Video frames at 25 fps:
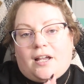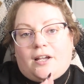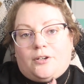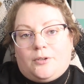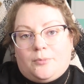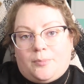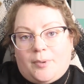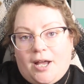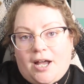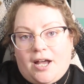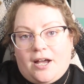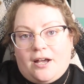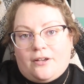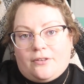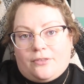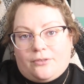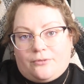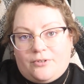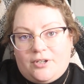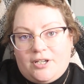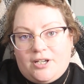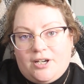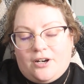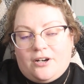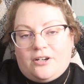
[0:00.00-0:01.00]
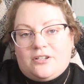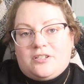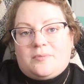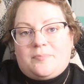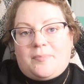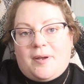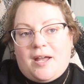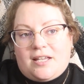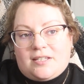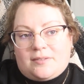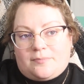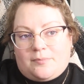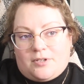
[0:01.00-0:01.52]
I do 3 cards,
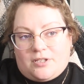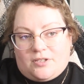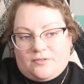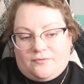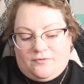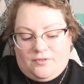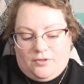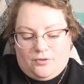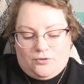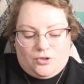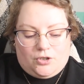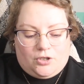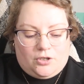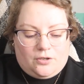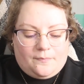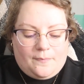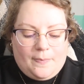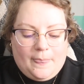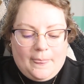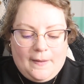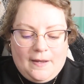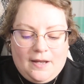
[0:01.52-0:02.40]
past, present, future.